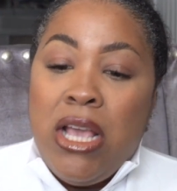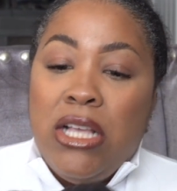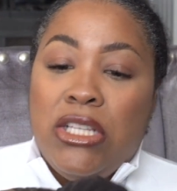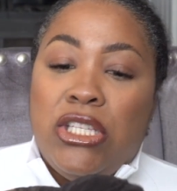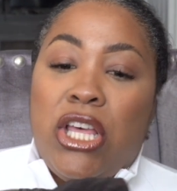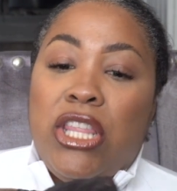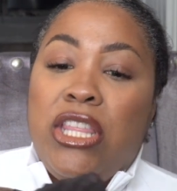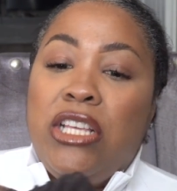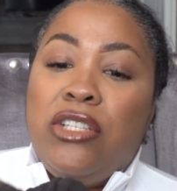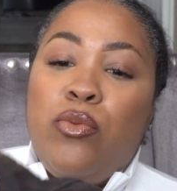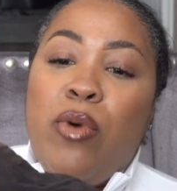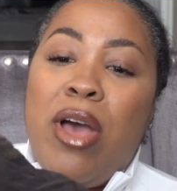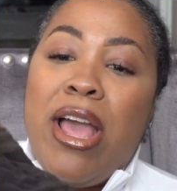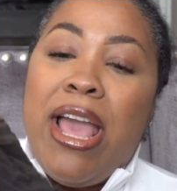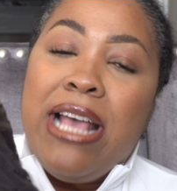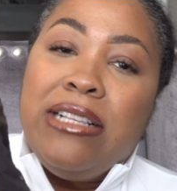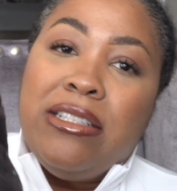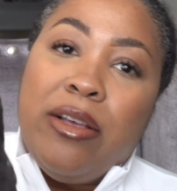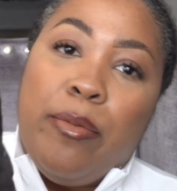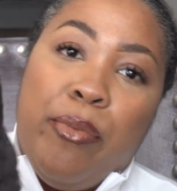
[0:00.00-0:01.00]
So this one
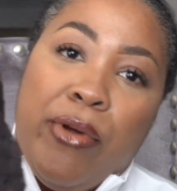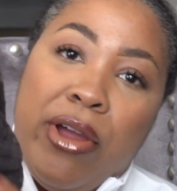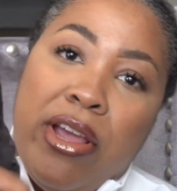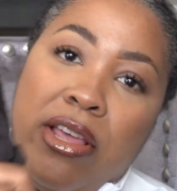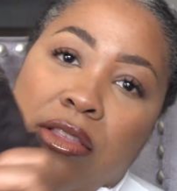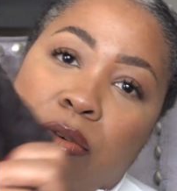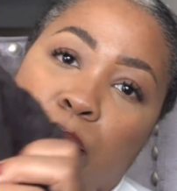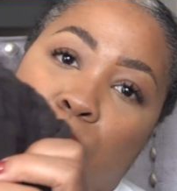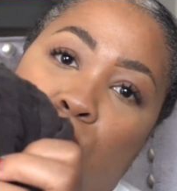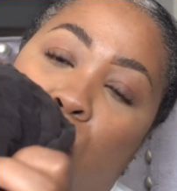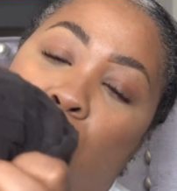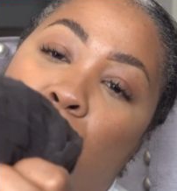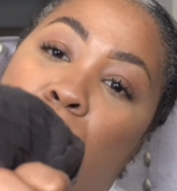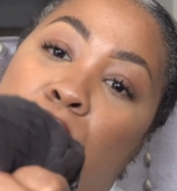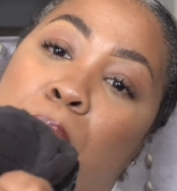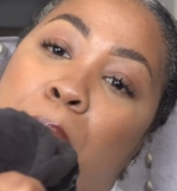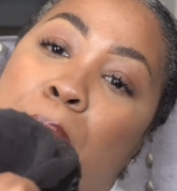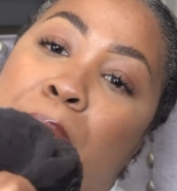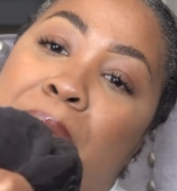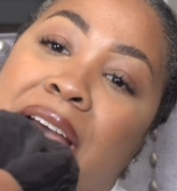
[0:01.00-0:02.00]
has a
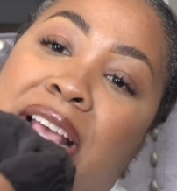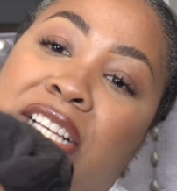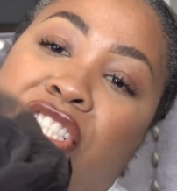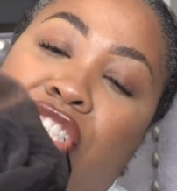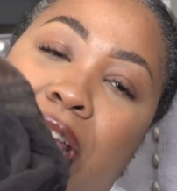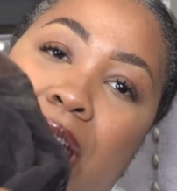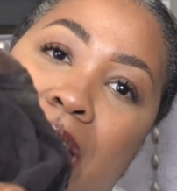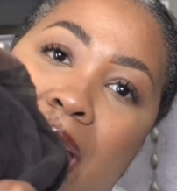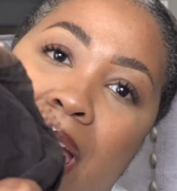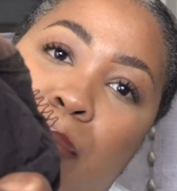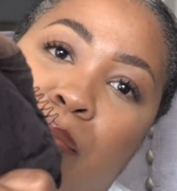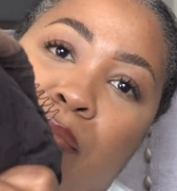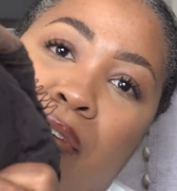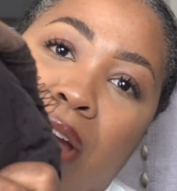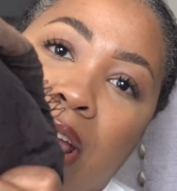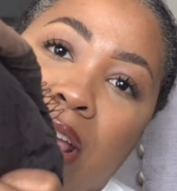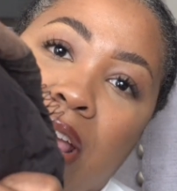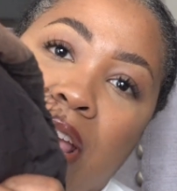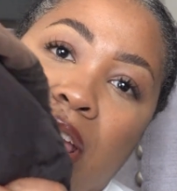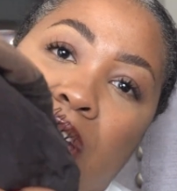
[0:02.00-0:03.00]
breathable mesh cap
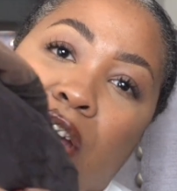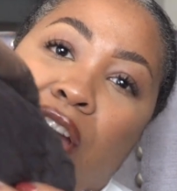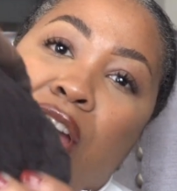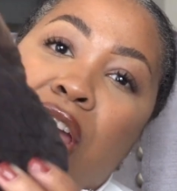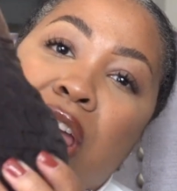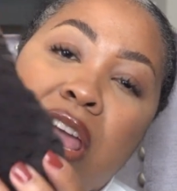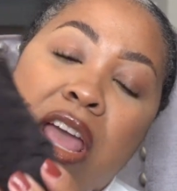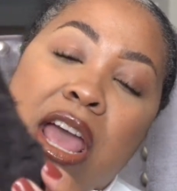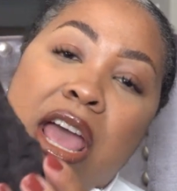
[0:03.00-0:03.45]
right here.